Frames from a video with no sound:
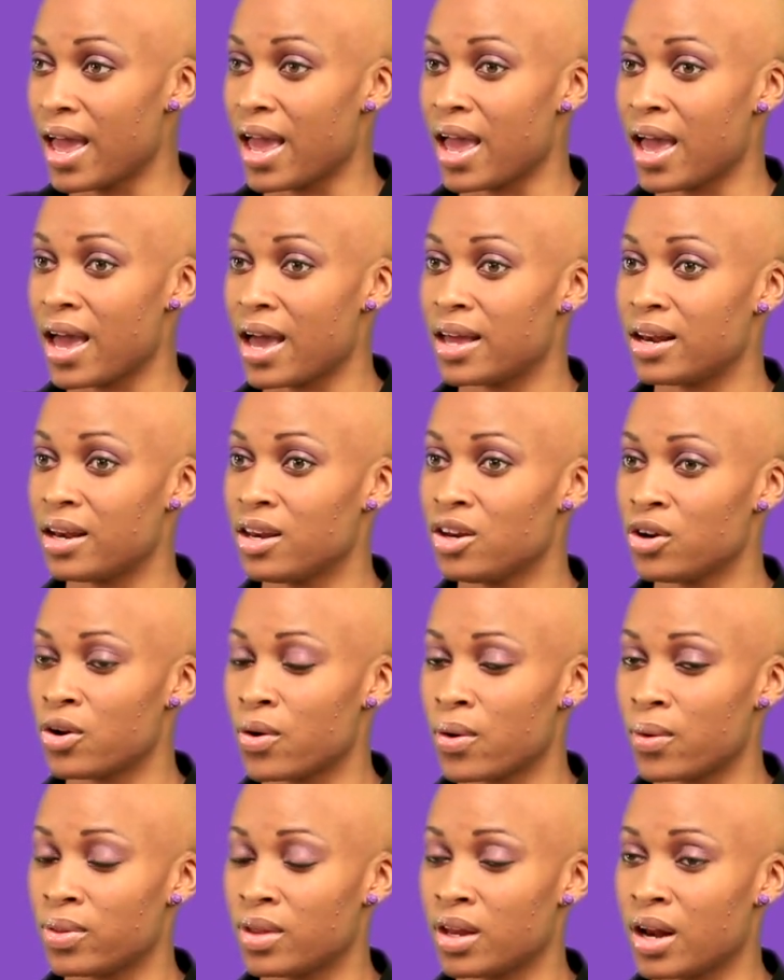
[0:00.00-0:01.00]
And, you
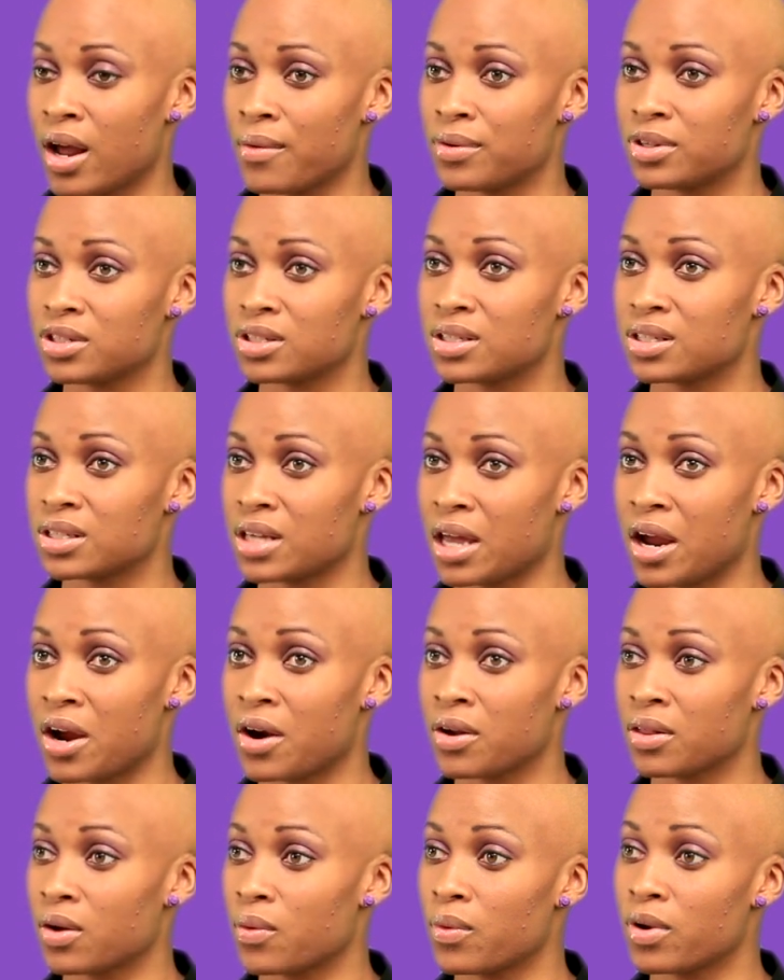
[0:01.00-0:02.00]
know, then I was just
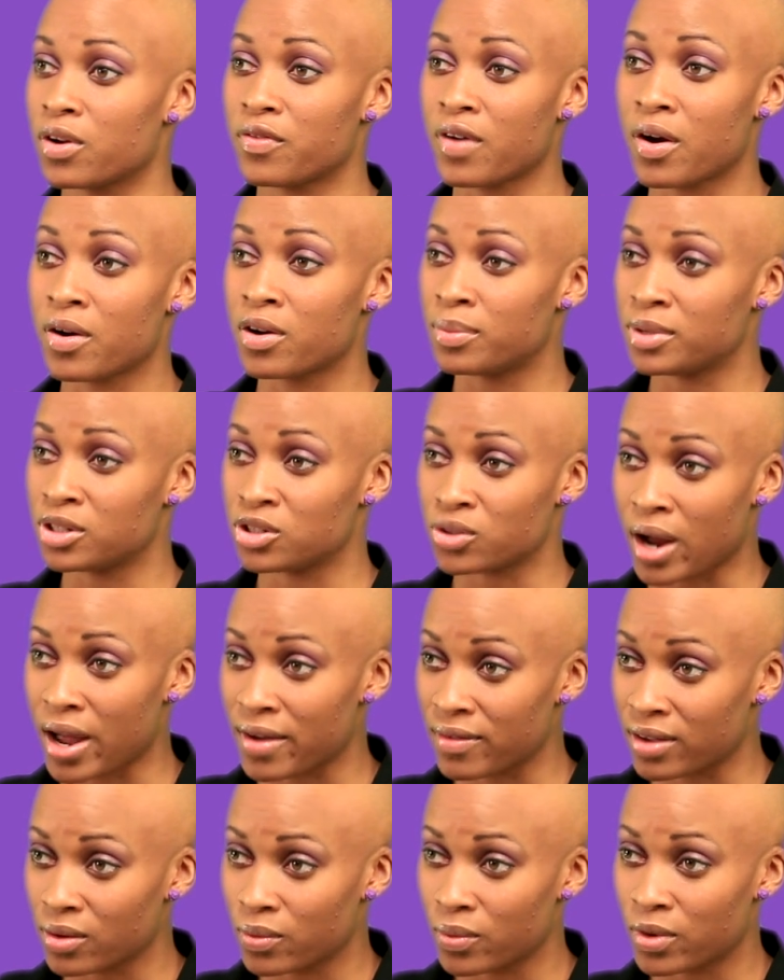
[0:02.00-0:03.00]
scared. Like, what if I would have been
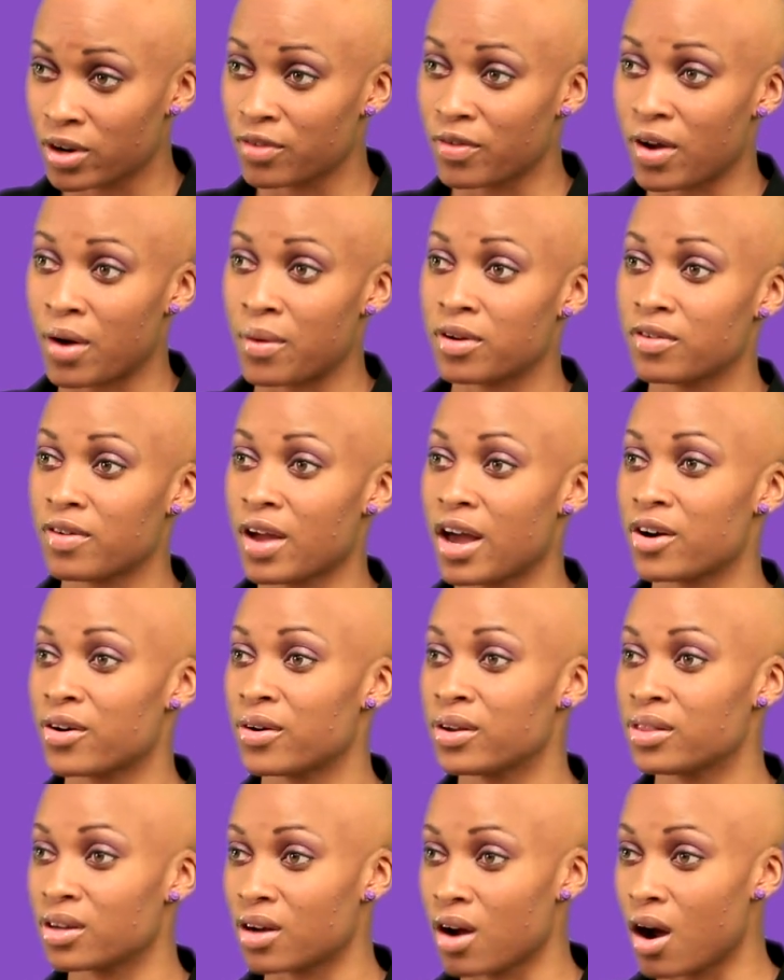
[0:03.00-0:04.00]
driving? What if I would have had
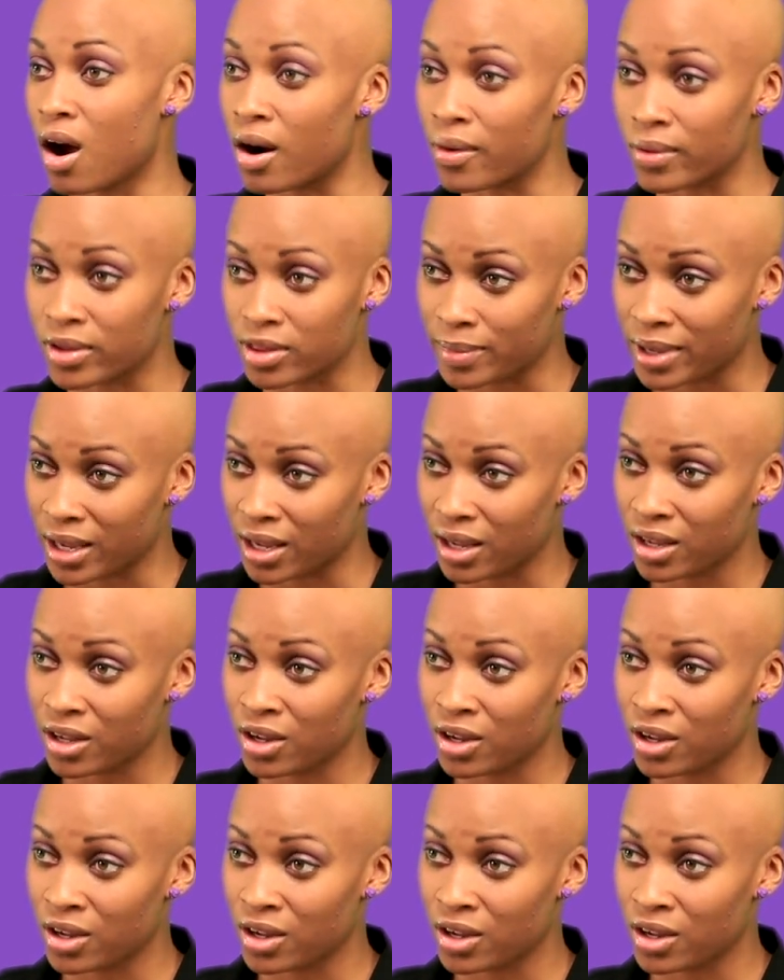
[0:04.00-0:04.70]
her in the car with me?